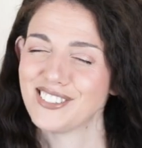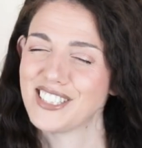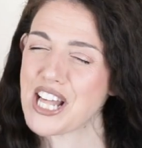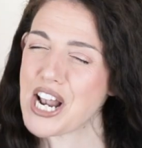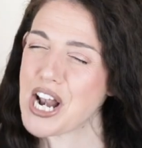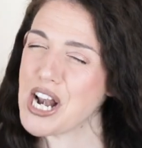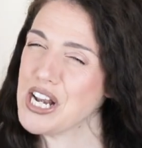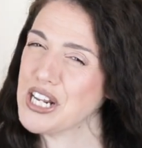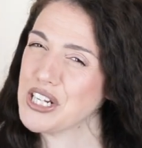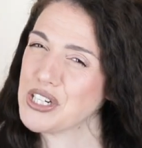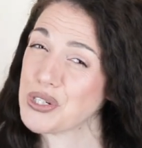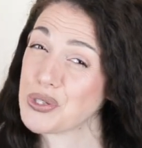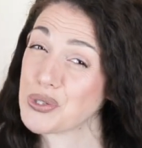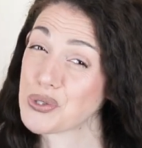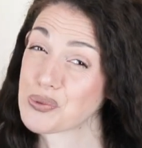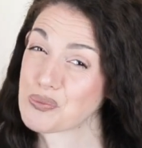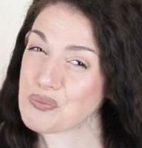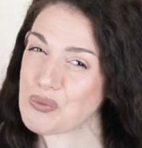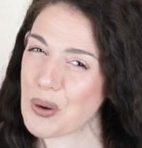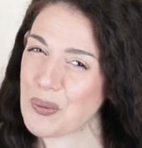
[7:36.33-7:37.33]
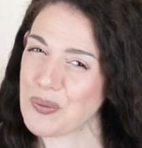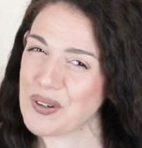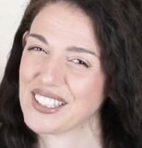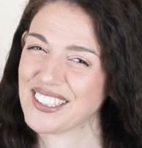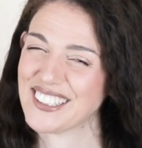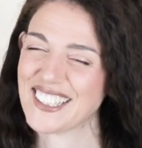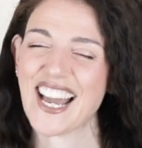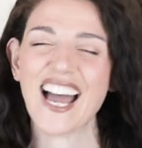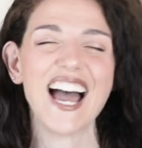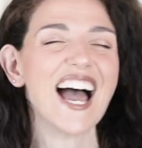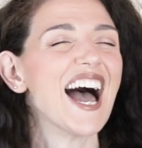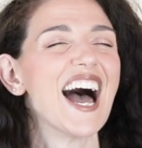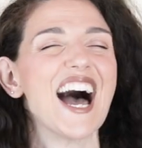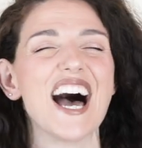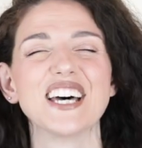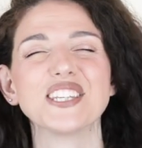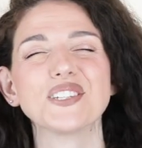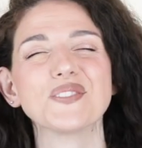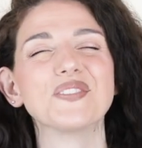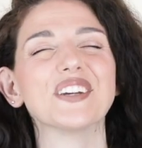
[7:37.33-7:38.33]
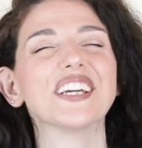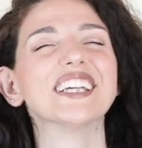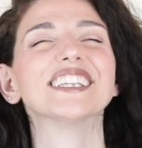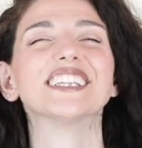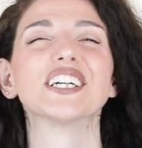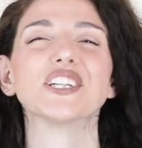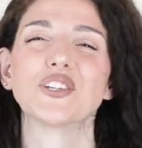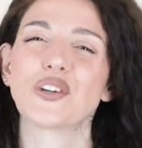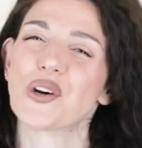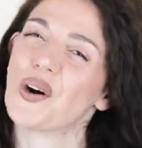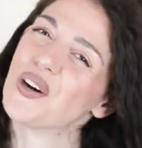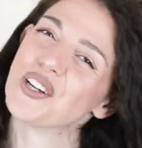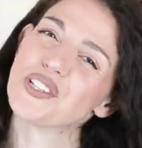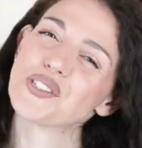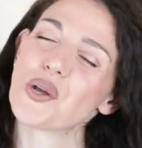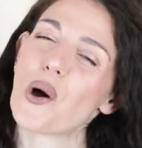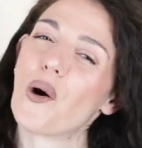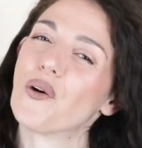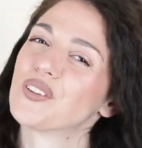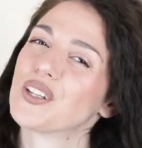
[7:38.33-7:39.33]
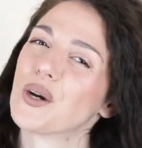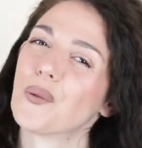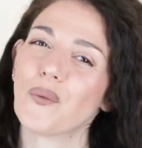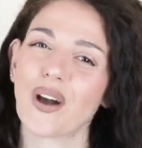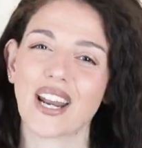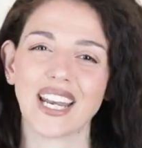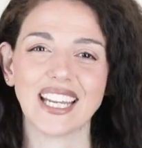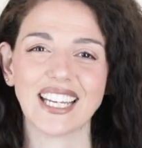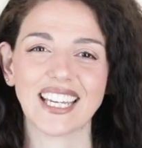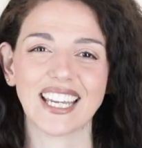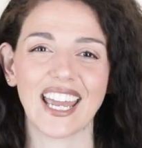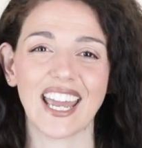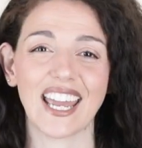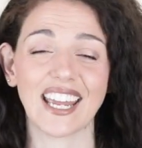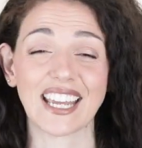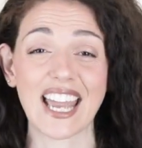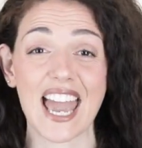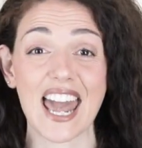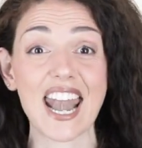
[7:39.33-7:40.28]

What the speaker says: delicious moment has been the choice of the wedding cake.